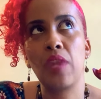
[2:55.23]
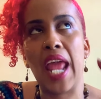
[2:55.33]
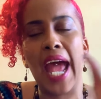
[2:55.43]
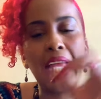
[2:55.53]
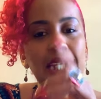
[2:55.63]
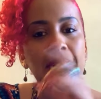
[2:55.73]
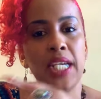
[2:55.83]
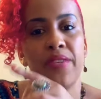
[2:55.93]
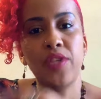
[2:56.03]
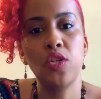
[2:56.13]
I could
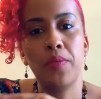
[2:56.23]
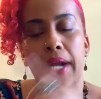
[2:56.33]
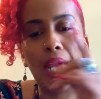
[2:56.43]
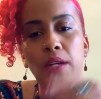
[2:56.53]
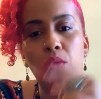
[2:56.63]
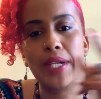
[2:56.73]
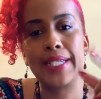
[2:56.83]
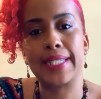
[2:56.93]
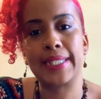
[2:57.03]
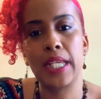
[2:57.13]
love you, but I didn't want to
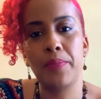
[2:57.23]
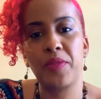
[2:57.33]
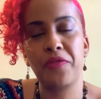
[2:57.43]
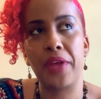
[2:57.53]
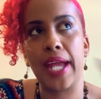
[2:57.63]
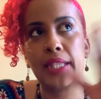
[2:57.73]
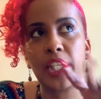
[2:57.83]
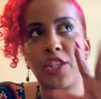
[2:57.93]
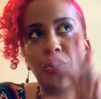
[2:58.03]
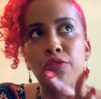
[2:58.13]
accept the fact
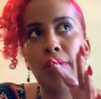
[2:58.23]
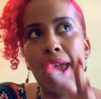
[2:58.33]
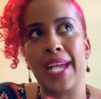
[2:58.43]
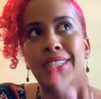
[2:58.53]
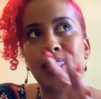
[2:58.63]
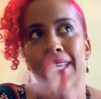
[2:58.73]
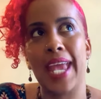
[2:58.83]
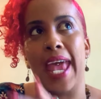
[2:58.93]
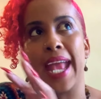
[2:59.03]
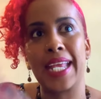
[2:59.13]
that you actually
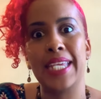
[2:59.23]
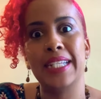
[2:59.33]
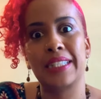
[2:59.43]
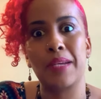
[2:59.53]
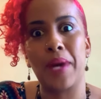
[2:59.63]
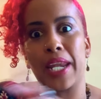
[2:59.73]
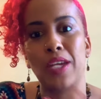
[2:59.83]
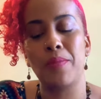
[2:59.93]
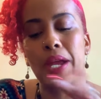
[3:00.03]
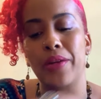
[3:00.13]
had kids come out of
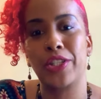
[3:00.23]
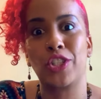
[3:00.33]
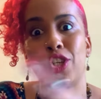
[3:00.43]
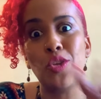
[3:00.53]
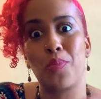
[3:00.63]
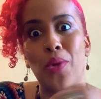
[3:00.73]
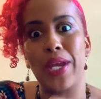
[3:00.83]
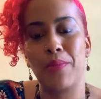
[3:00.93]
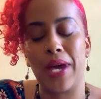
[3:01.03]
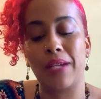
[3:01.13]
your marriage. So you
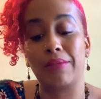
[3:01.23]
prayed about